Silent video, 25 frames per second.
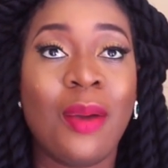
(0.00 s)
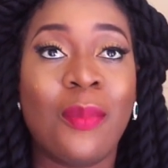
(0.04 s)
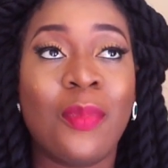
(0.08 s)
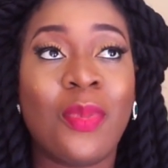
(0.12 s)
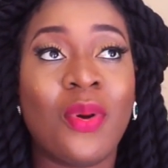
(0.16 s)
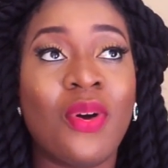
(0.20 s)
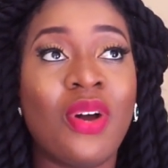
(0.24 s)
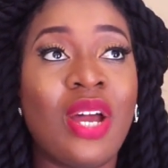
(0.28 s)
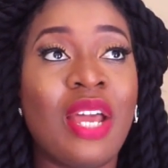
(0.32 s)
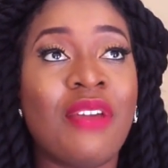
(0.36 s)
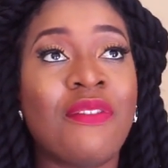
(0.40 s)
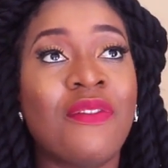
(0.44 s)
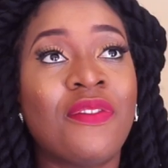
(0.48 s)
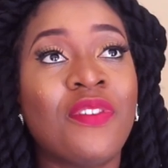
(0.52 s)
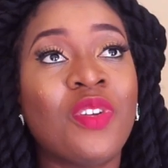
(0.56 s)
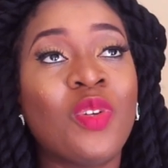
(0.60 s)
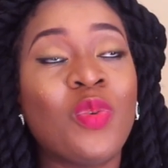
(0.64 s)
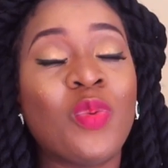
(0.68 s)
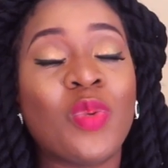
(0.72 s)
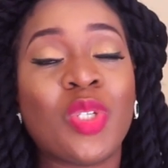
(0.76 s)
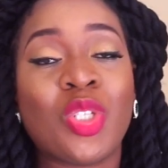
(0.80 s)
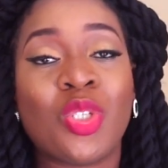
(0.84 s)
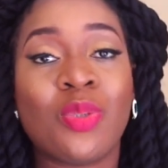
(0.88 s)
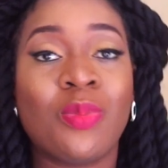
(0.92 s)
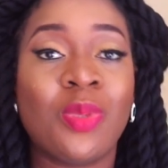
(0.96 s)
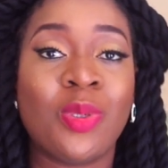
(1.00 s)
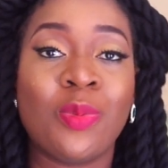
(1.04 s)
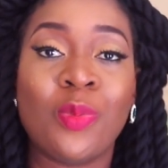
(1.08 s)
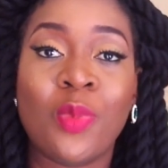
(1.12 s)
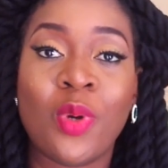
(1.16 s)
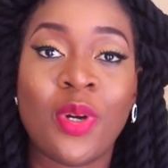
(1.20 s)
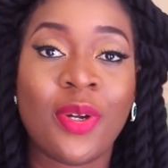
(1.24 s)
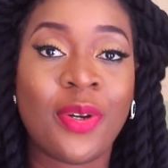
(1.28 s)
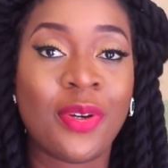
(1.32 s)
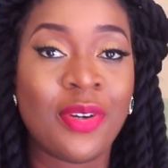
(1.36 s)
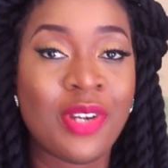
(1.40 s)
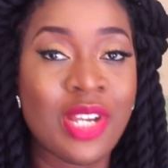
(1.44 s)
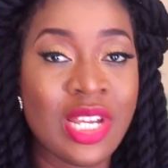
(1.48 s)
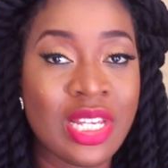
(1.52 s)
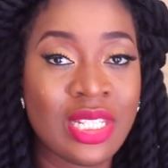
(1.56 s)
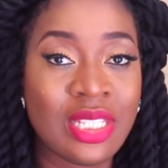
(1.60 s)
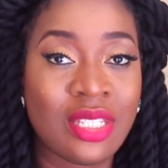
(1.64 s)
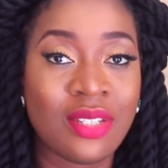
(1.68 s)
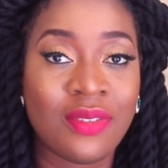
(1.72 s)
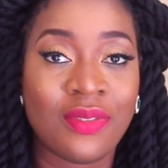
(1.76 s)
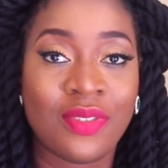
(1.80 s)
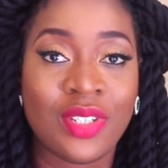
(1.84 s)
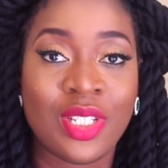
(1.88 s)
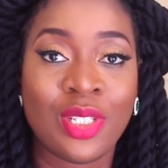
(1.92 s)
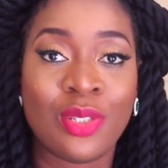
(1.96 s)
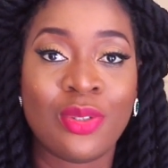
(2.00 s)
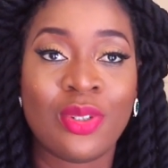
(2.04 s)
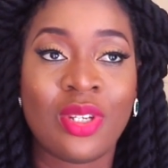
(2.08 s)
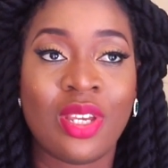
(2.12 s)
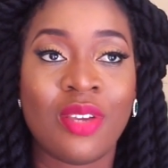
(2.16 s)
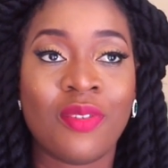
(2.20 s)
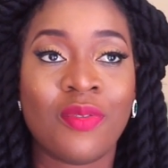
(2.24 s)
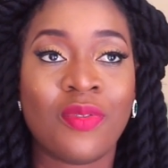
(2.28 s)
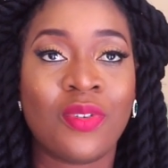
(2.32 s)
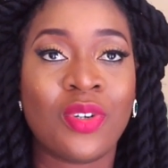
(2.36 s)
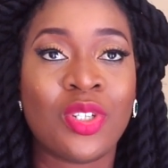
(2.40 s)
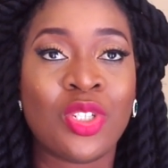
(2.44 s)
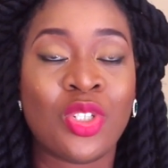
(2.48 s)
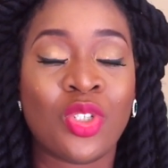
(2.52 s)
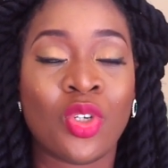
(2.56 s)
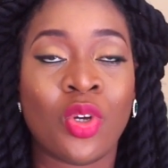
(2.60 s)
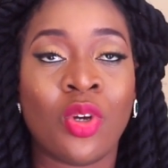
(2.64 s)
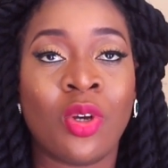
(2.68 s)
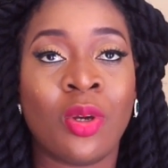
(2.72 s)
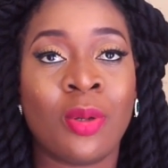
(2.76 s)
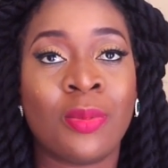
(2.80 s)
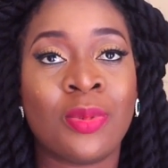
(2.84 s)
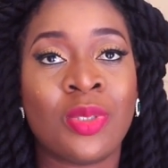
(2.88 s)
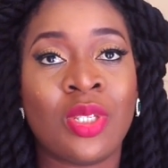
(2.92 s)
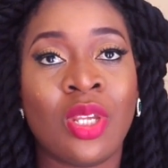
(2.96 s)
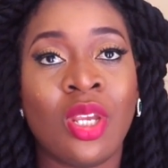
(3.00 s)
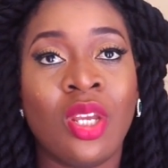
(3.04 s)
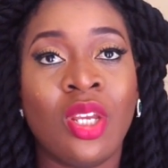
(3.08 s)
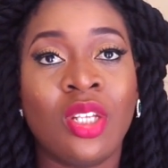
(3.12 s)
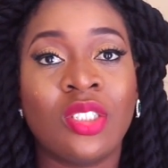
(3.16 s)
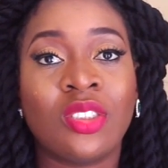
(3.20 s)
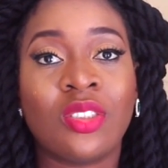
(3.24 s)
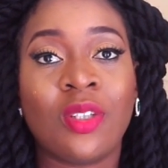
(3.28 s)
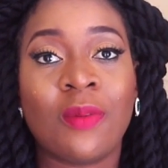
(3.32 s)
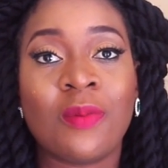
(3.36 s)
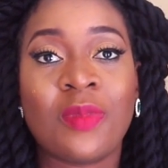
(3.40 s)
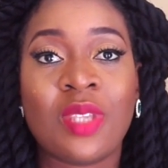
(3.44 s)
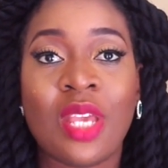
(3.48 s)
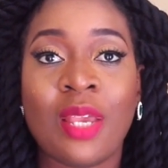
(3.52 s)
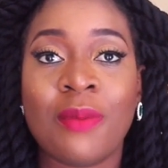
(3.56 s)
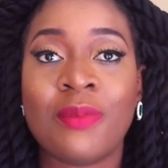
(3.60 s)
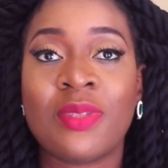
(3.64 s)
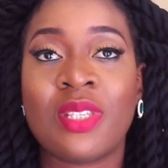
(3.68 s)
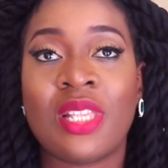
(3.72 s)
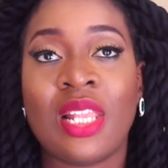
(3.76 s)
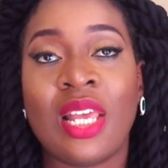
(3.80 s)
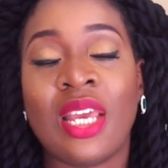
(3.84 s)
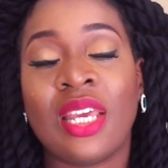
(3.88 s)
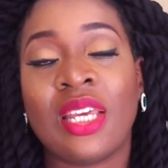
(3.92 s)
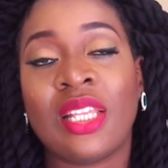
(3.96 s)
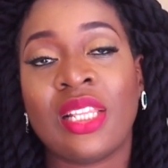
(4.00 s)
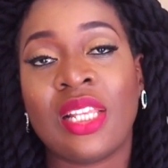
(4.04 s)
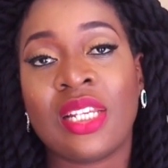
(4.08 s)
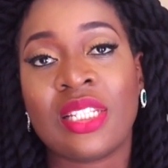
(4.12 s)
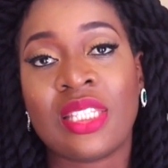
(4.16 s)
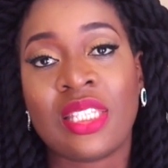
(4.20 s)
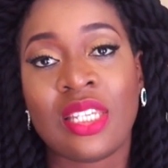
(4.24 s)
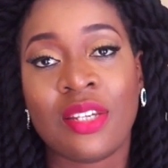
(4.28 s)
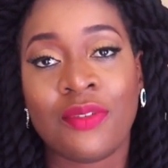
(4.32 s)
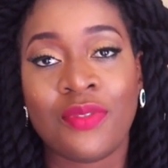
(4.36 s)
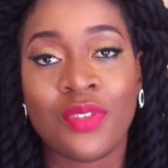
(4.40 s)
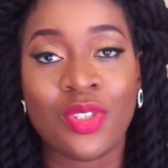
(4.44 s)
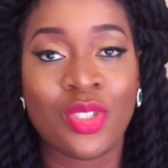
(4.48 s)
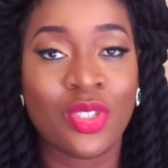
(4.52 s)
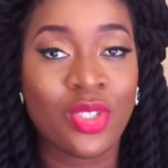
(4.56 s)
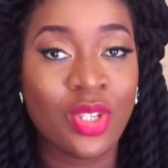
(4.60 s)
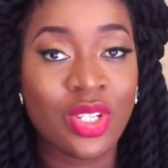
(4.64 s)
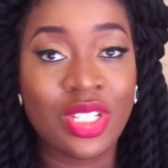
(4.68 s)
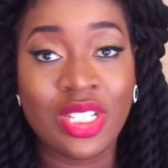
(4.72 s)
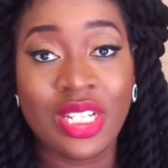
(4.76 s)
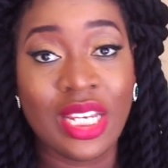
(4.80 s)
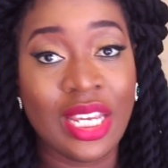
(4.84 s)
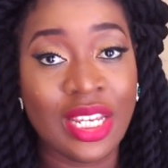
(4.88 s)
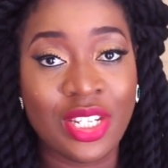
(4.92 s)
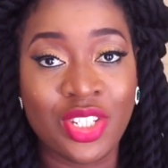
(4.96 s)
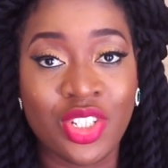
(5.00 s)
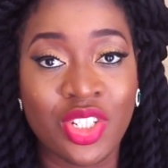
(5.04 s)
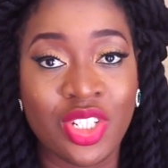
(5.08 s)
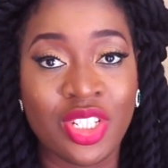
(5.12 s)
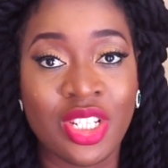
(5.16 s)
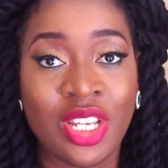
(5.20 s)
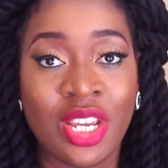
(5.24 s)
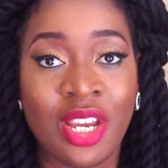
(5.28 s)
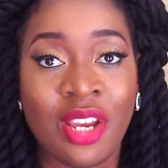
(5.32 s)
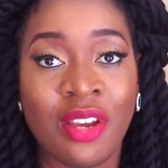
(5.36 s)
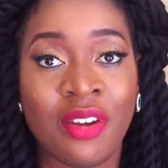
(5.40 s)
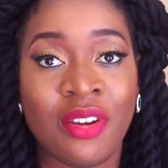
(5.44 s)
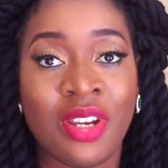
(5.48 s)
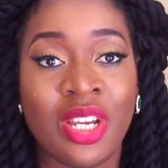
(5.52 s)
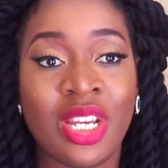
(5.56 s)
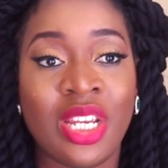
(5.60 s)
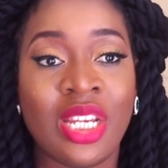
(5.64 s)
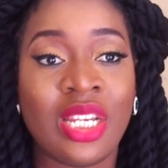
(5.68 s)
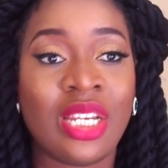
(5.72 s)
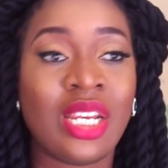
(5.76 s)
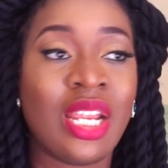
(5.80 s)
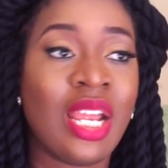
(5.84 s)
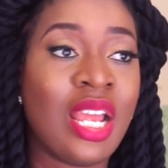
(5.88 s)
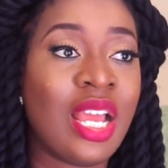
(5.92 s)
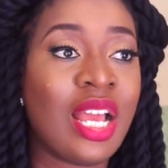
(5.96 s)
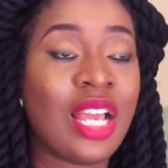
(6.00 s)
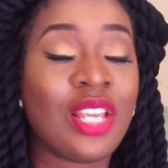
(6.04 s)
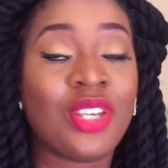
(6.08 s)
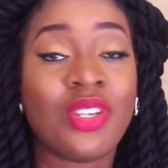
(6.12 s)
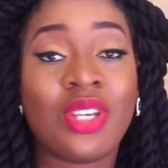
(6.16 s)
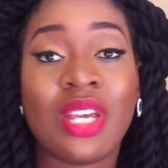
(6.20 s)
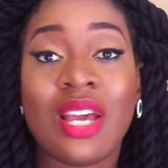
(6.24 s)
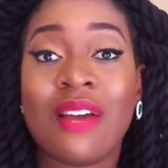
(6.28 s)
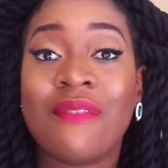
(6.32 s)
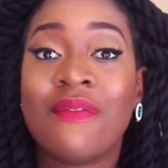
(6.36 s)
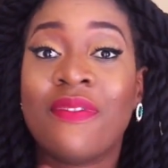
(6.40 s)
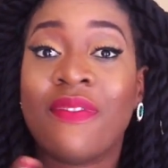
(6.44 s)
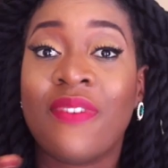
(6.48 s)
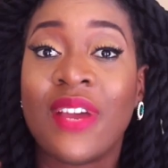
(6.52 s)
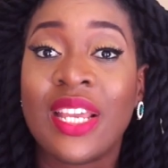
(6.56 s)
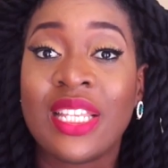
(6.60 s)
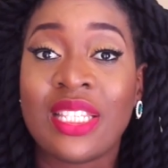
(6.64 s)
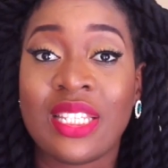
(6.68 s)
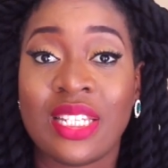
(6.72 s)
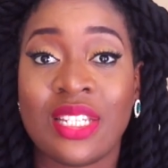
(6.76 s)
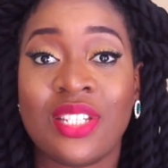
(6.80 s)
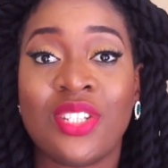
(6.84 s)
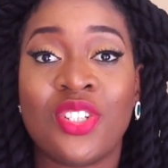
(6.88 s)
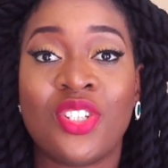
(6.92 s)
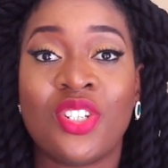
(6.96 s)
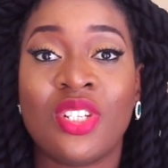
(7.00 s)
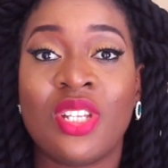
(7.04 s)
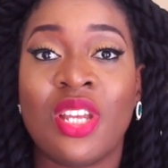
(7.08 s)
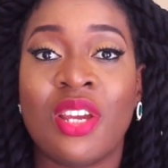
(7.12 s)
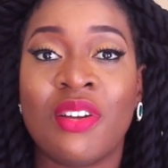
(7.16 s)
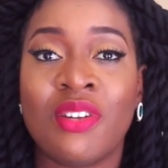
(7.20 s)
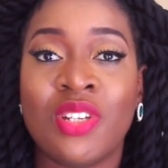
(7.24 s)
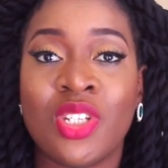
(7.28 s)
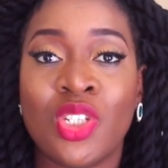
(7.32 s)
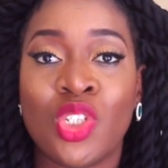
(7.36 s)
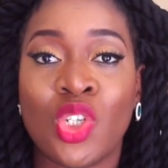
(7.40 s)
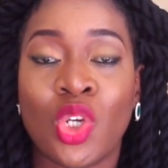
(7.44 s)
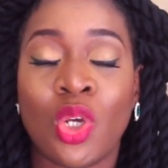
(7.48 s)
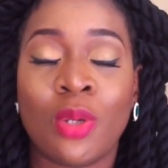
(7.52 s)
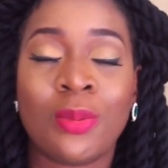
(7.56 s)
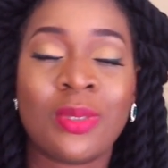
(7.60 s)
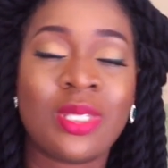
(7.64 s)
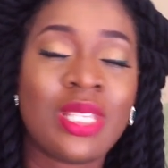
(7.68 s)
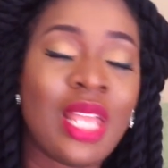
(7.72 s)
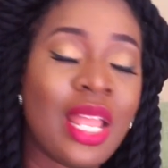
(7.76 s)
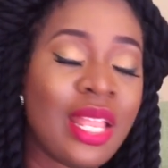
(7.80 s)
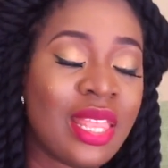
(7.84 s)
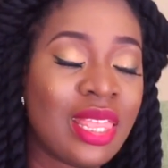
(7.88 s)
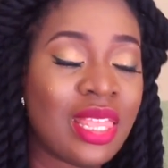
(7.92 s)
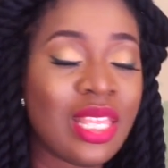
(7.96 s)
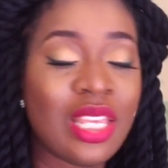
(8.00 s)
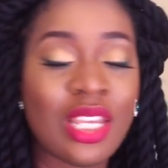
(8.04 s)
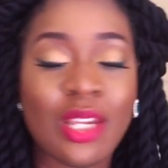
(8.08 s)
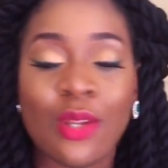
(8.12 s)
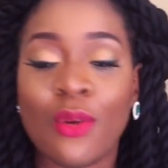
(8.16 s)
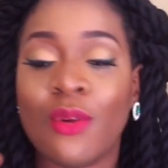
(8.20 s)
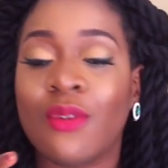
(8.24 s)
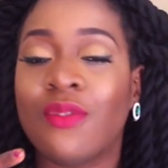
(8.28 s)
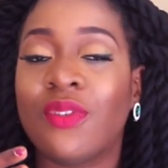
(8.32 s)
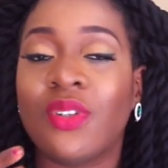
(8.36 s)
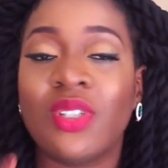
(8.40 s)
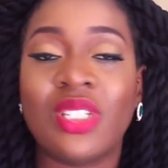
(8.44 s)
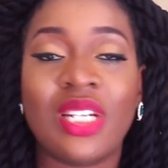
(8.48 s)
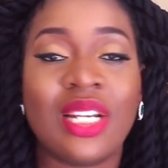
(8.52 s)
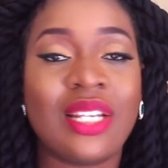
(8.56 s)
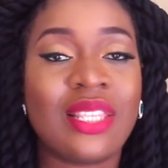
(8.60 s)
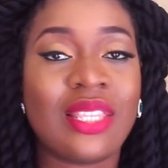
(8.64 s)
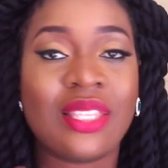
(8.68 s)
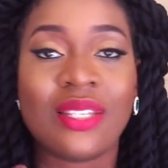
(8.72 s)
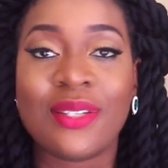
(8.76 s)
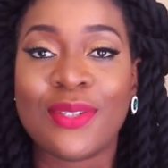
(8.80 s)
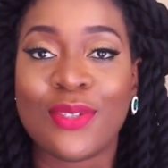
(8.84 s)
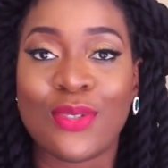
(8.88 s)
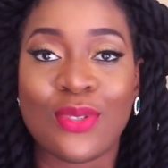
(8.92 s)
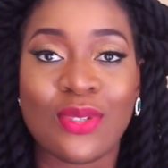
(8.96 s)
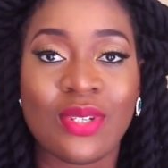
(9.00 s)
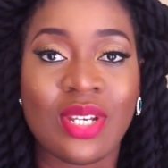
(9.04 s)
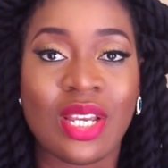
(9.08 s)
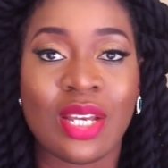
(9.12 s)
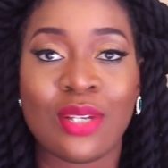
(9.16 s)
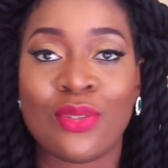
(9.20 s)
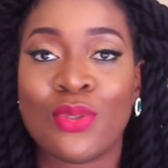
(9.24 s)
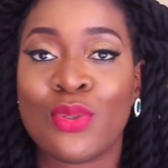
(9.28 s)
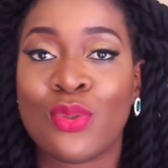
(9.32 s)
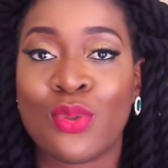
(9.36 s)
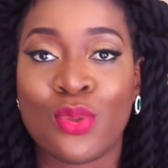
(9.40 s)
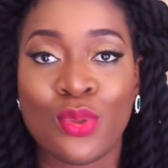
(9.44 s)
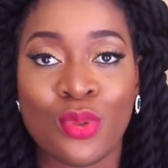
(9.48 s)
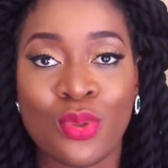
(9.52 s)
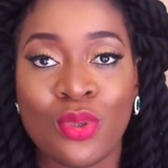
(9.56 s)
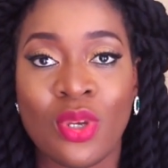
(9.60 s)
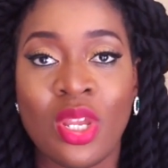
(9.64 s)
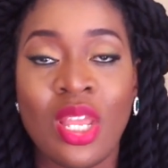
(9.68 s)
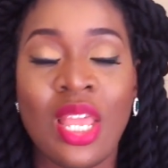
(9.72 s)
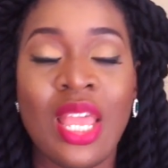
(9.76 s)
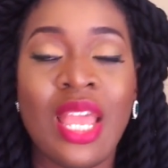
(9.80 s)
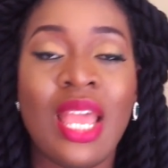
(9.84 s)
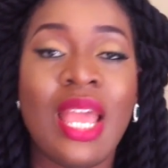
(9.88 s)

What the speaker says: But I feel we should be more creative in looking for jobs. Sometimes, like, let's say if you study engineering and you can't find the engineering job, start thinking of other things you can do.